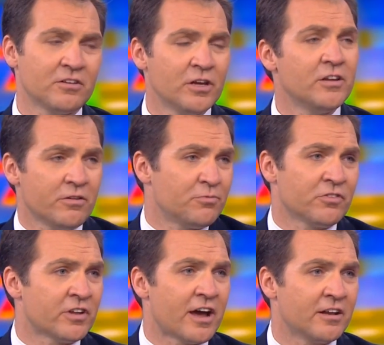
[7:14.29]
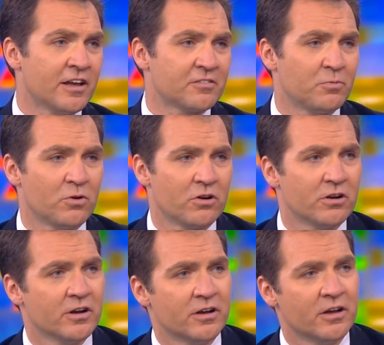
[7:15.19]
Egypt is not an
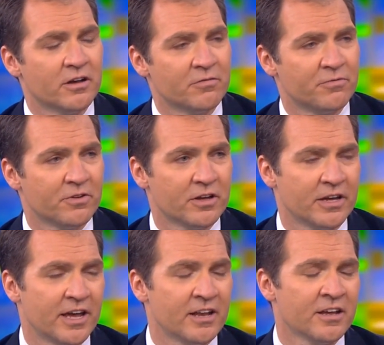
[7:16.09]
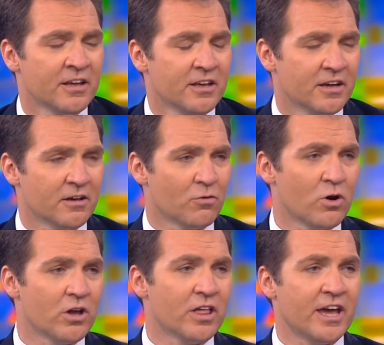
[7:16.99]
exporter of
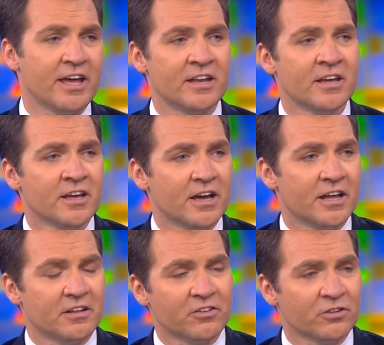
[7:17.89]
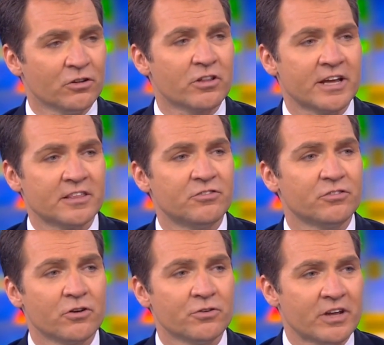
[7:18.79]
oil, and it doesn't look like this
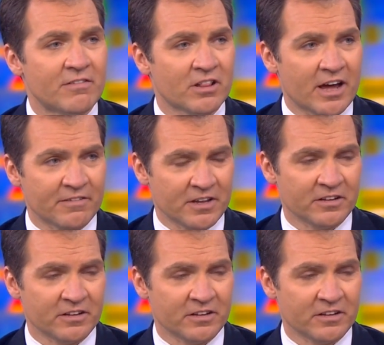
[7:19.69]
is going to have a lot of